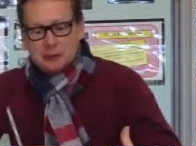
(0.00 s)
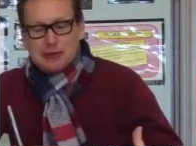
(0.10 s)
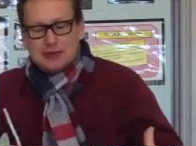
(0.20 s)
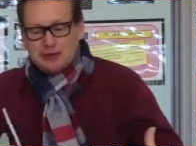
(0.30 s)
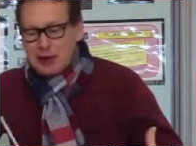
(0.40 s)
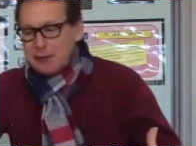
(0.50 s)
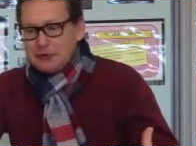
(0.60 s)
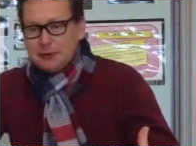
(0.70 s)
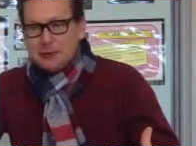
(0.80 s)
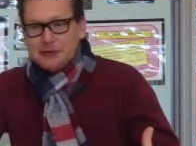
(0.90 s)
Well, let's start with
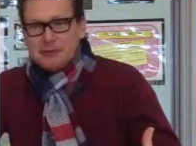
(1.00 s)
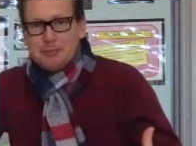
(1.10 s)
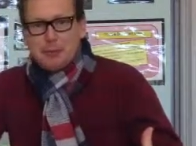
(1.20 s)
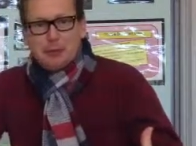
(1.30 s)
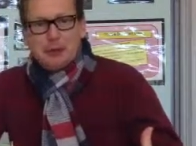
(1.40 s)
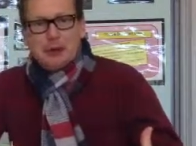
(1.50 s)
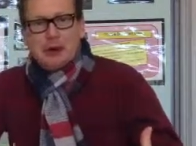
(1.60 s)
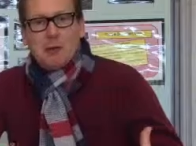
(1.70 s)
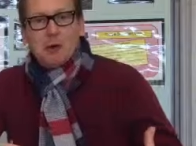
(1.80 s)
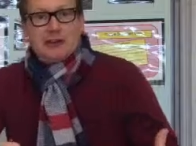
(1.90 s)
something simple.
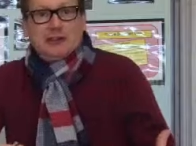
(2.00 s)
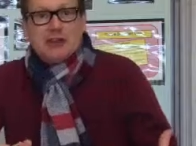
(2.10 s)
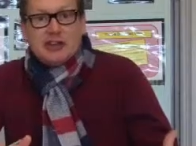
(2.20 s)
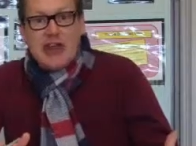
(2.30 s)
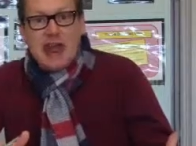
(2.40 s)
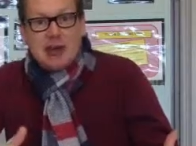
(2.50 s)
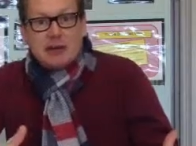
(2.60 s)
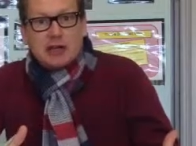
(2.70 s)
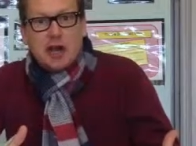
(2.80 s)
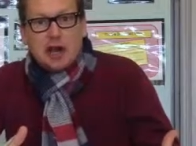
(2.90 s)
What is the net of
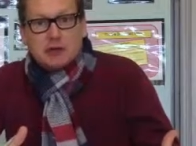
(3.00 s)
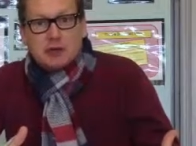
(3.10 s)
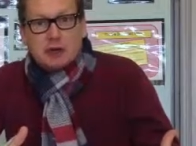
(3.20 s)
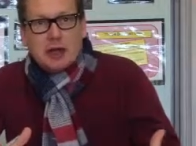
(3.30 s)
a cone?